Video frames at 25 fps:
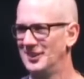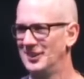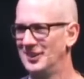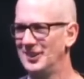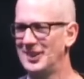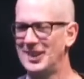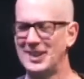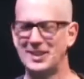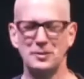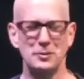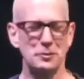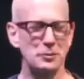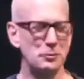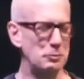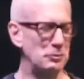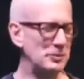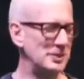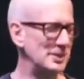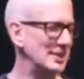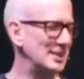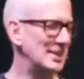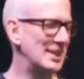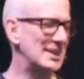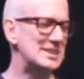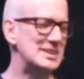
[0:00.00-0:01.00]
Like,
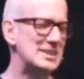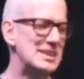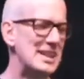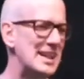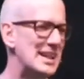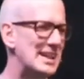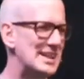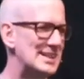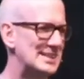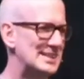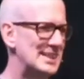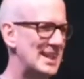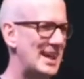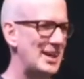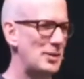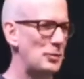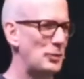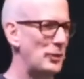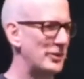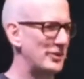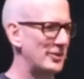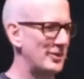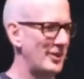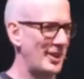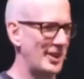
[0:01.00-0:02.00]
let's take aside
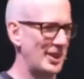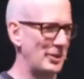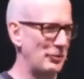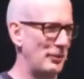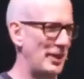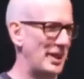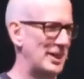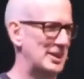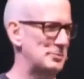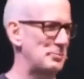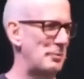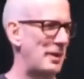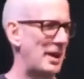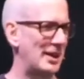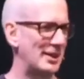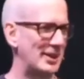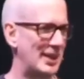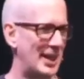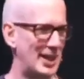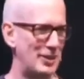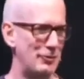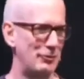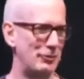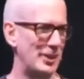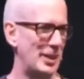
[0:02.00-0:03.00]
whether or not it wrecks my
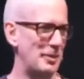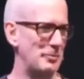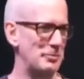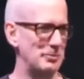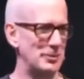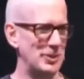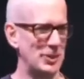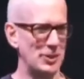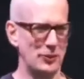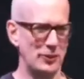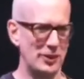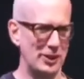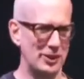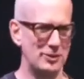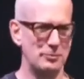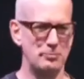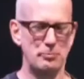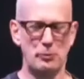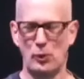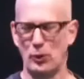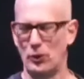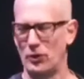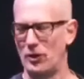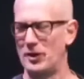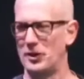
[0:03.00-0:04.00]
life and I'm, a
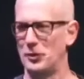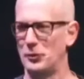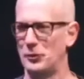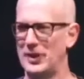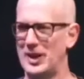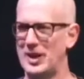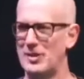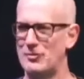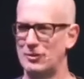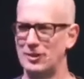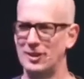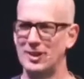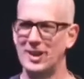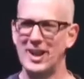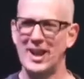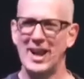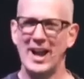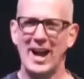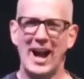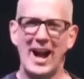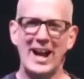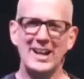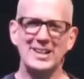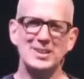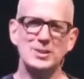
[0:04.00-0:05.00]
moron or whatever.
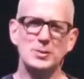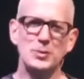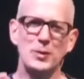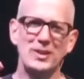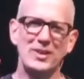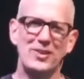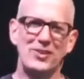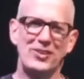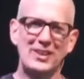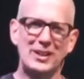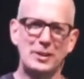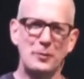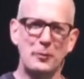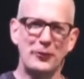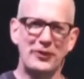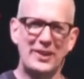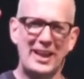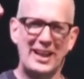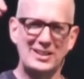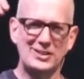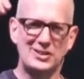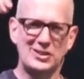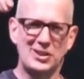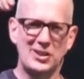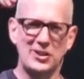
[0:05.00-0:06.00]
I just want to think about
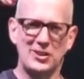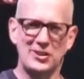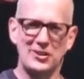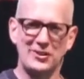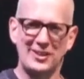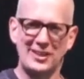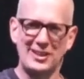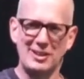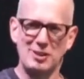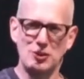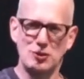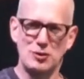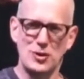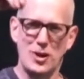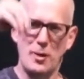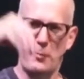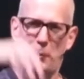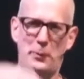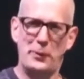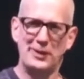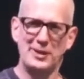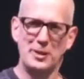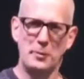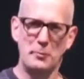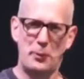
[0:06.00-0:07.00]
that turd that you
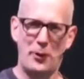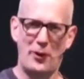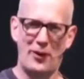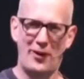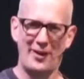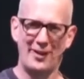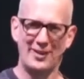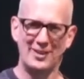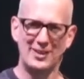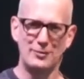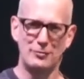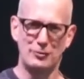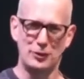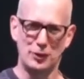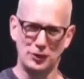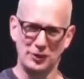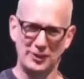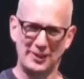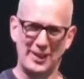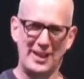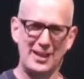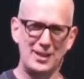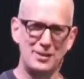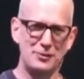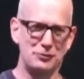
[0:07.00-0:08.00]
drop in the pond of your
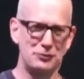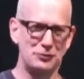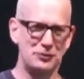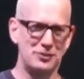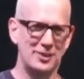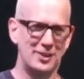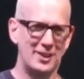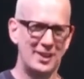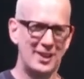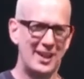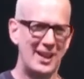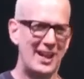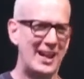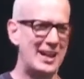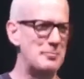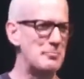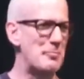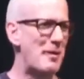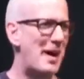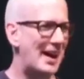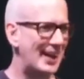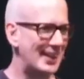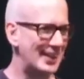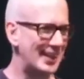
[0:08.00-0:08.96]
life and my